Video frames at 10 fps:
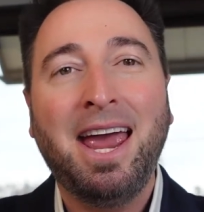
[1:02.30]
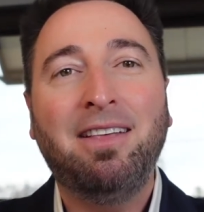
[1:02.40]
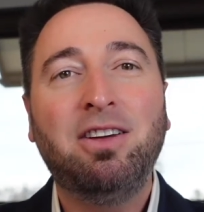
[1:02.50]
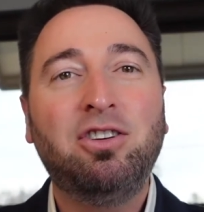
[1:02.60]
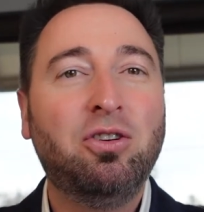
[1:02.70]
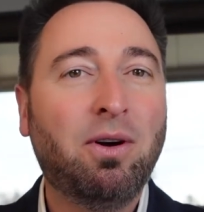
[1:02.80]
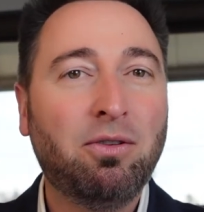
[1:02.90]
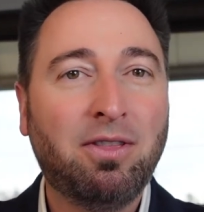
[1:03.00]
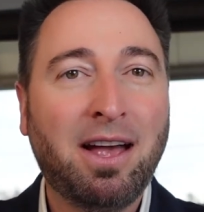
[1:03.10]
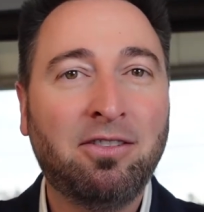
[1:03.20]
In the
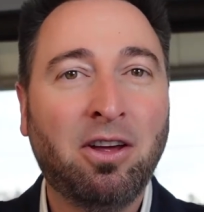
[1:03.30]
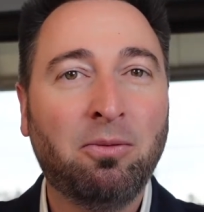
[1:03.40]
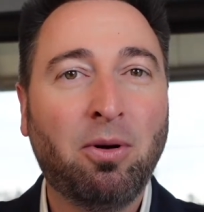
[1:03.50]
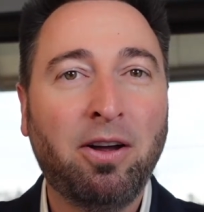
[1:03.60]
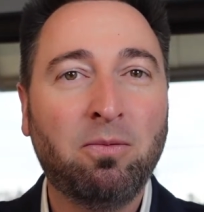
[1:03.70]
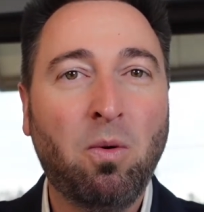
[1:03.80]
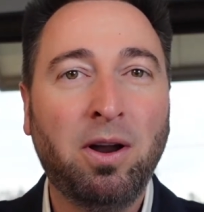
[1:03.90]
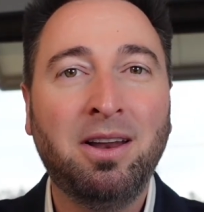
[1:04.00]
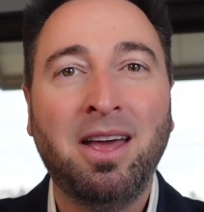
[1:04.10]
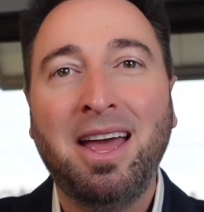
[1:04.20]
$200,000 price
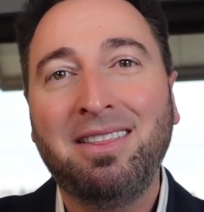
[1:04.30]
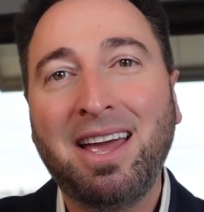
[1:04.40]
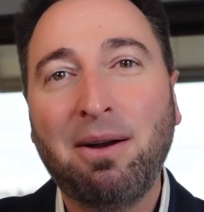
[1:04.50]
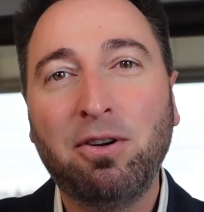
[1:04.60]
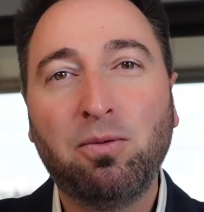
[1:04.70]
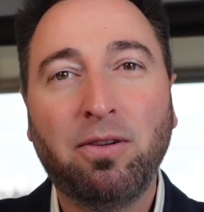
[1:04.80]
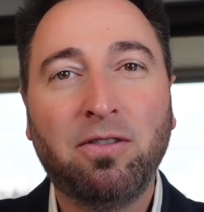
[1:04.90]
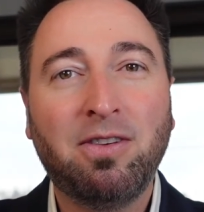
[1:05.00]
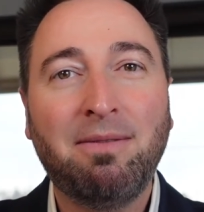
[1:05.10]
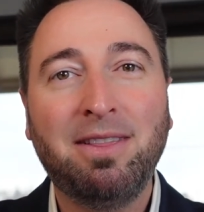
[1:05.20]
point, the average was
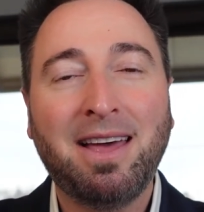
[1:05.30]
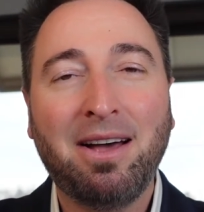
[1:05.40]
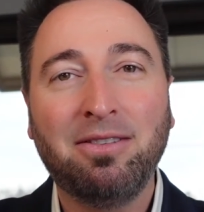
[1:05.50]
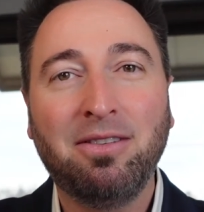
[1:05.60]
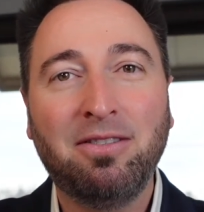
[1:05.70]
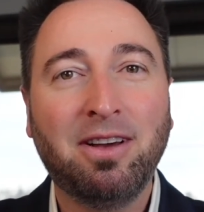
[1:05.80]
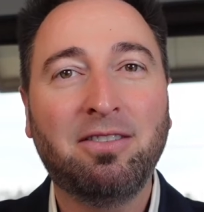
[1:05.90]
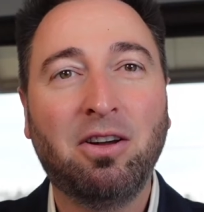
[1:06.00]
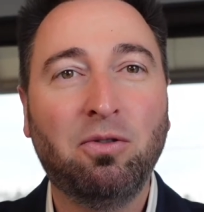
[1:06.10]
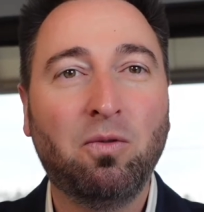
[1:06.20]

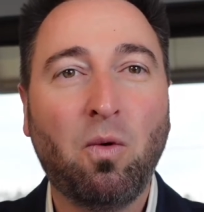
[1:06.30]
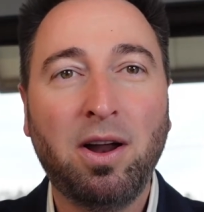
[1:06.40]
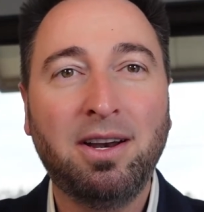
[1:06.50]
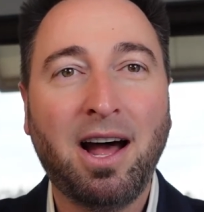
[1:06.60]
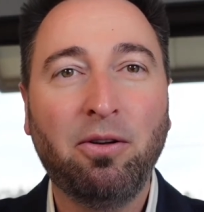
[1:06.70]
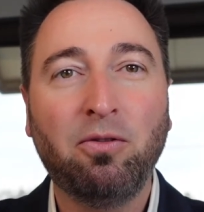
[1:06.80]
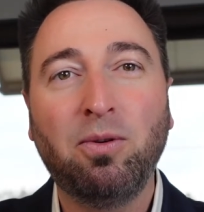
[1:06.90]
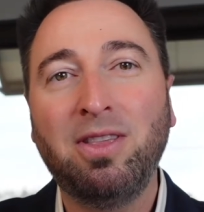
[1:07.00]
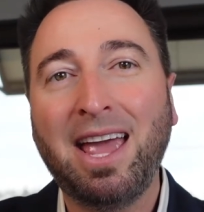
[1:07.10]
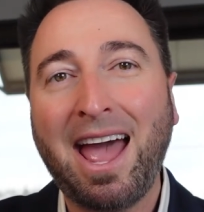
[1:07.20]
$7,601,
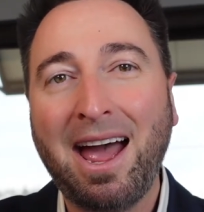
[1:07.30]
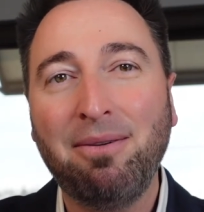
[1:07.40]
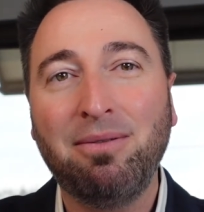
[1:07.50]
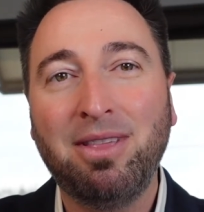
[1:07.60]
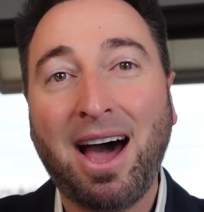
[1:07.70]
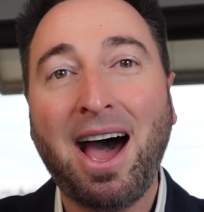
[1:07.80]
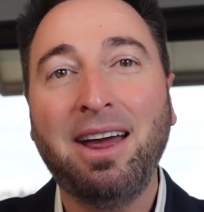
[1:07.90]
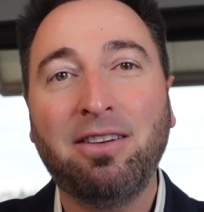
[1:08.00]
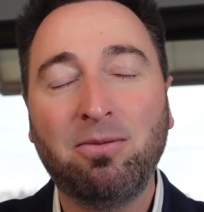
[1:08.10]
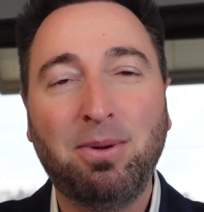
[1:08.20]
with the, the
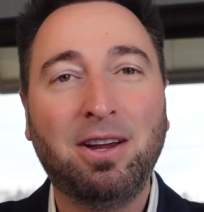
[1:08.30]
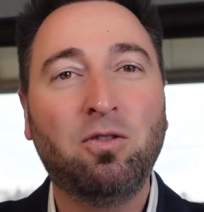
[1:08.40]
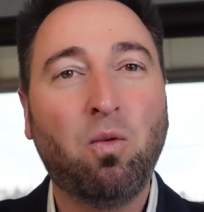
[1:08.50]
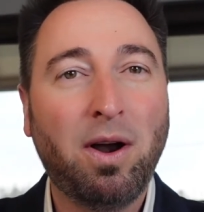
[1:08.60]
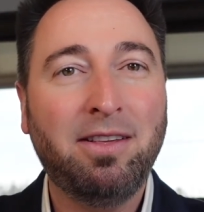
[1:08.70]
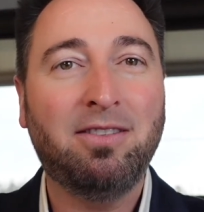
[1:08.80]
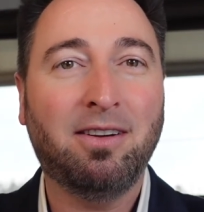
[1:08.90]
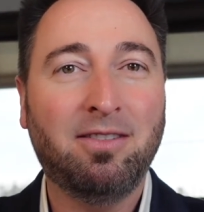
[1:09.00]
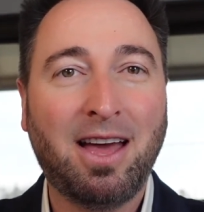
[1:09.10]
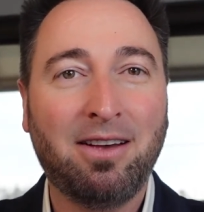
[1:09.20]
highest being
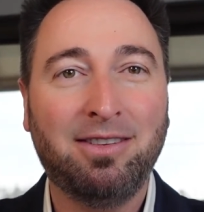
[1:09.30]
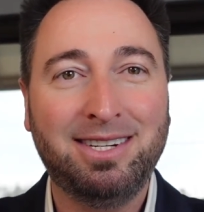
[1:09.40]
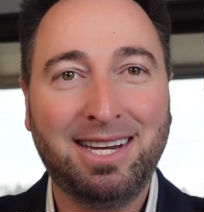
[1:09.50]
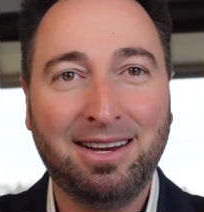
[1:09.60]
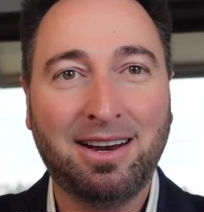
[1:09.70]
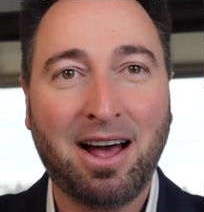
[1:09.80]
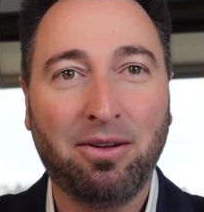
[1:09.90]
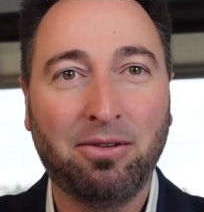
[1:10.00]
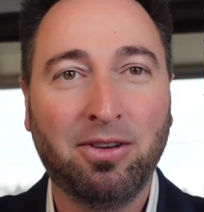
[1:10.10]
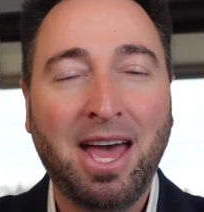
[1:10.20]

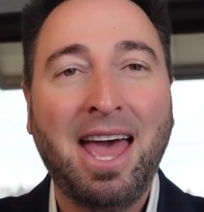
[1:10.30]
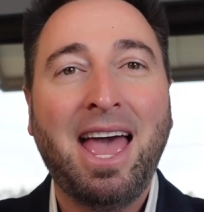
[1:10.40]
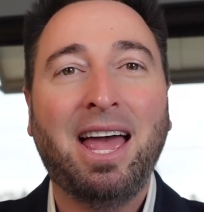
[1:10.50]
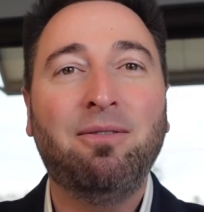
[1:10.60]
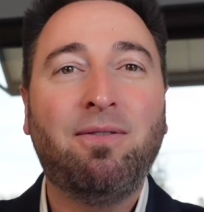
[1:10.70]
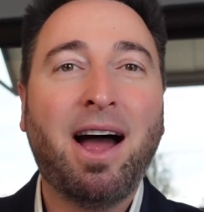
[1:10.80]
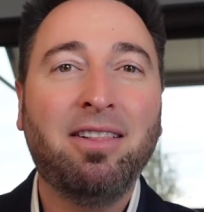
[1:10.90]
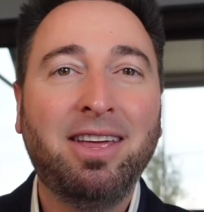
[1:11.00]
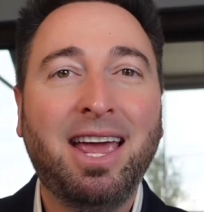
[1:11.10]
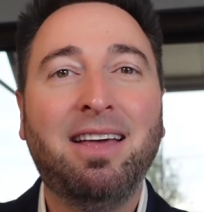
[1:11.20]
$26,010. And
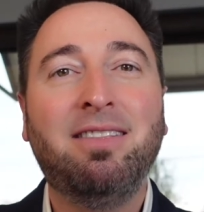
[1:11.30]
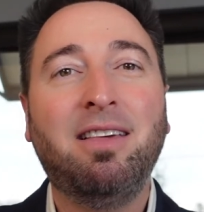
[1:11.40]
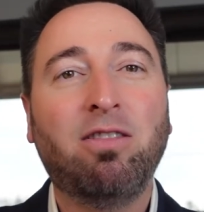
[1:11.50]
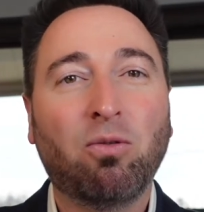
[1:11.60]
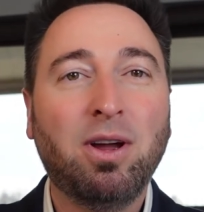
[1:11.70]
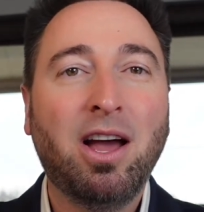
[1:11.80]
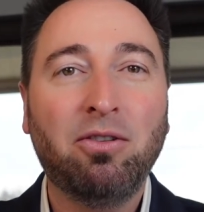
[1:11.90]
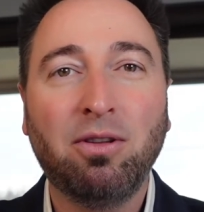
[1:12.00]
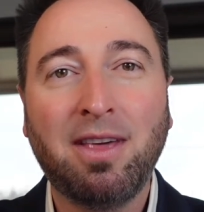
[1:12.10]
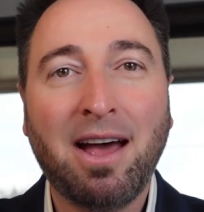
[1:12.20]
finally, in the
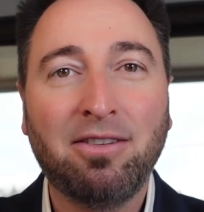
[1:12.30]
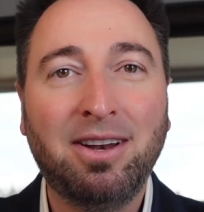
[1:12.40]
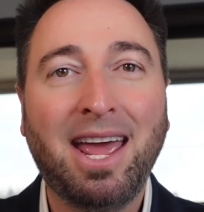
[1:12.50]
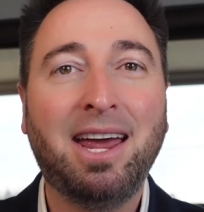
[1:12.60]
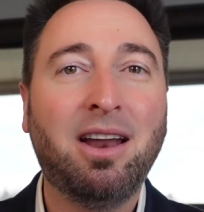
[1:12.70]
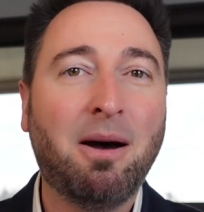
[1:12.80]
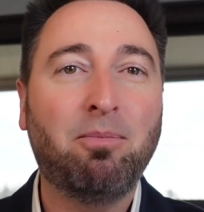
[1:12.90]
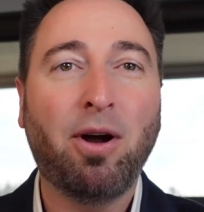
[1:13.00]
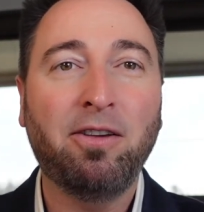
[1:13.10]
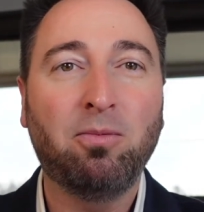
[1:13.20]
300,000 and up
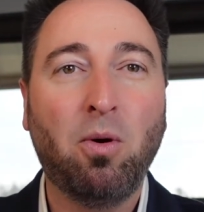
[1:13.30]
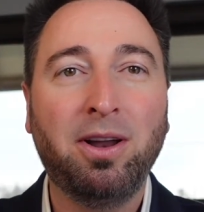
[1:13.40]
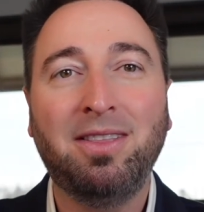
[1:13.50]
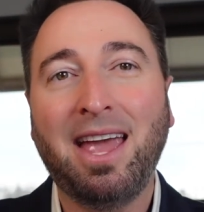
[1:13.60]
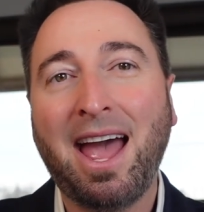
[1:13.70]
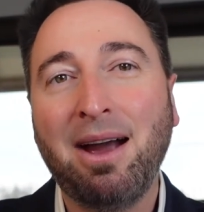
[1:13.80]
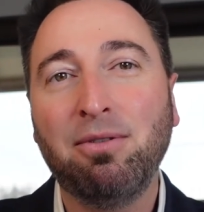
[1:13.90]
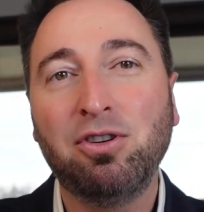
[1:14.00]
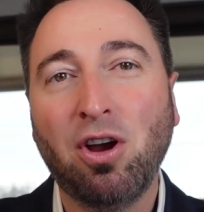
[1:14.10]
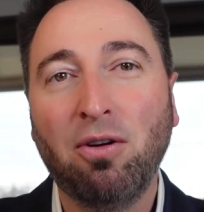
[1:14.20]
price point, the
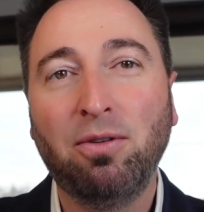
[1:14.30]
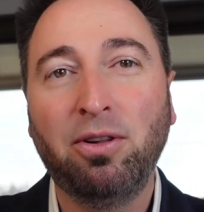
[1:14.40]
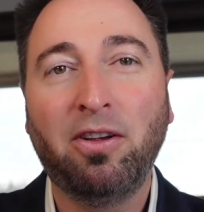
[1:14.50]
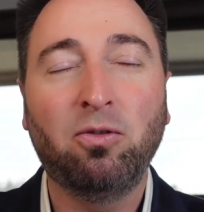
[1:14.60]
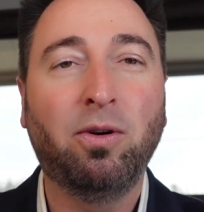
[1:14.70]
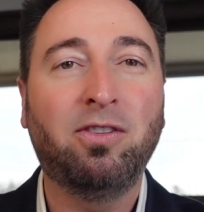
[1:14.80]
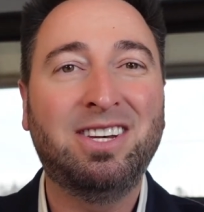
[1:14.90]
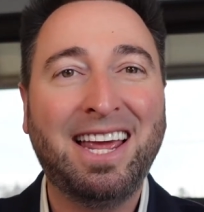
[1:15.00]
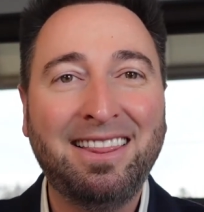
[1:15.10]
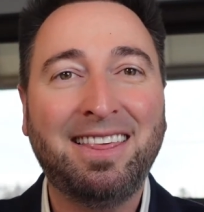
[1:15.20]
average over list was
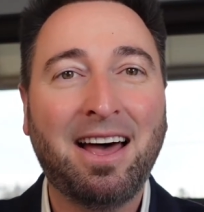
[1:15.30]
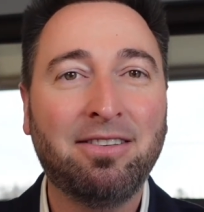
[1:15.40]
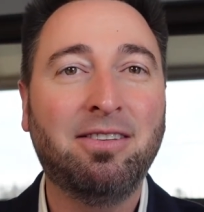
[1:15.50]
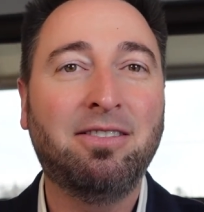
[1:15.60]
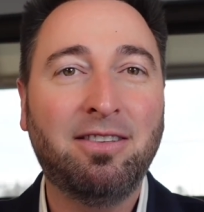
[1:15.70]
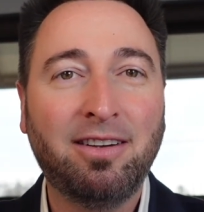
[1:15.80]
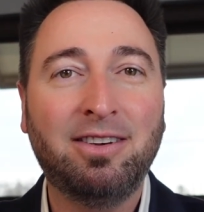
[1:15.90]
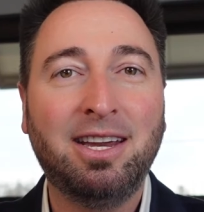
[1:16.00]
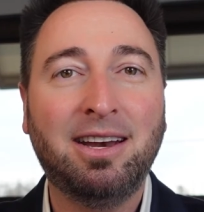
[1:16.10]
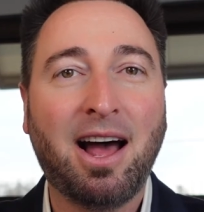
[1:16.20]

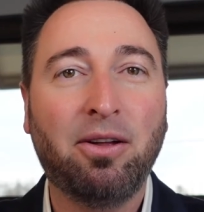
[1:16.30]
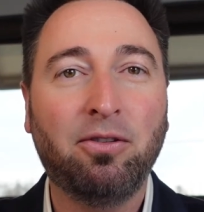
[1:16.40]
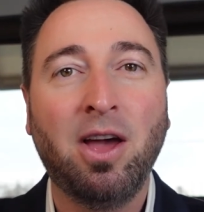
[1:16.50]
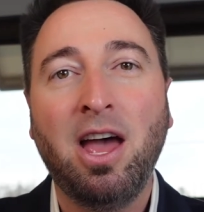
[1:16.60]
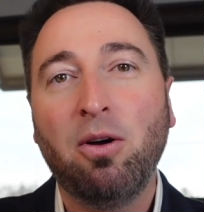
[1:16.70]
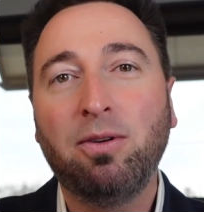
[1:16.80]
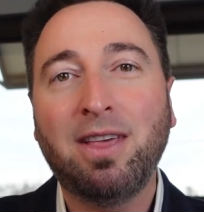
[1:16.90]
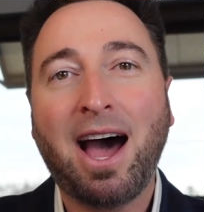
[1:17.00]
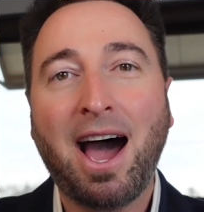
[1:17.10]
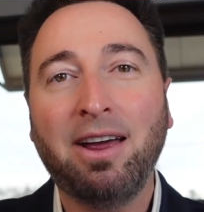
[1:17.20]
$10,016 with
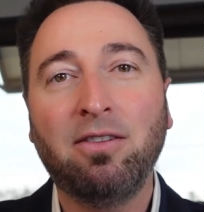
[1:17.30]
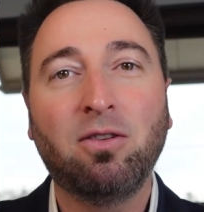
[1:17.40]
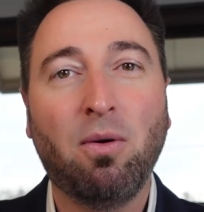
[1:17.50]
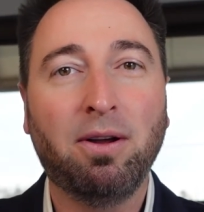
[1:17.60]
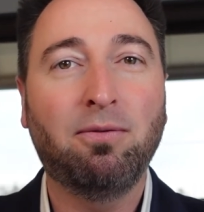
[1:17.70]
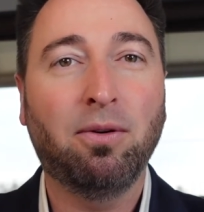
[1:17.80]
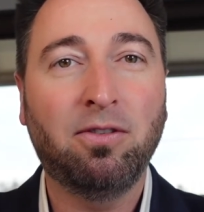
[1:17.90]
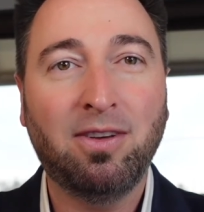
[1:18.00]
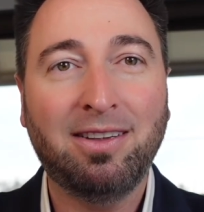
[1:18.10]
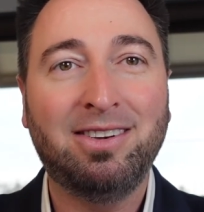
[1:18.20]
the highest going for
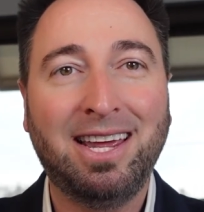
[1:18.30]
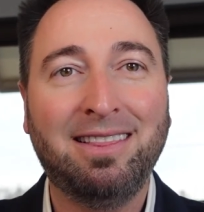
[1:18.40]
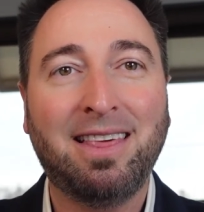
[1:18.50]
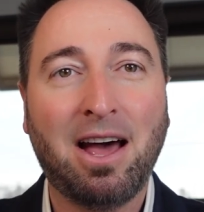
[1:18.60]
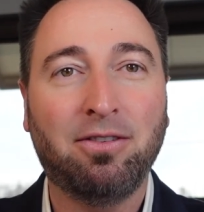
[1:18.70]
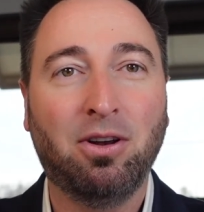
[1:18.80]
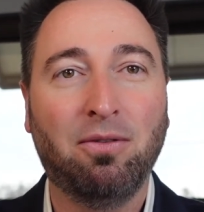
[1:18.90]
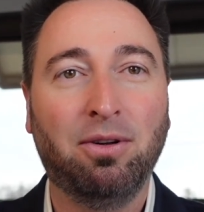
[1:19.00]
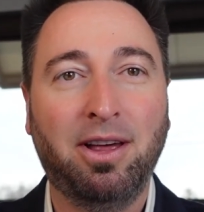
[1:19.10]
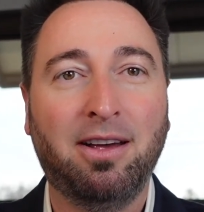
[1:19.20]
16,000
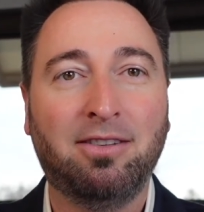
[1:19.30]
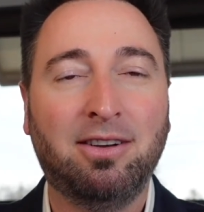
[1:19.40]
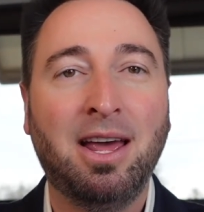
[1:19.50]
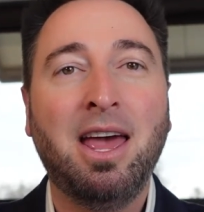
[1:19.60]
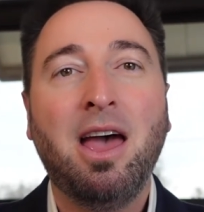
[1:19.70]
over list.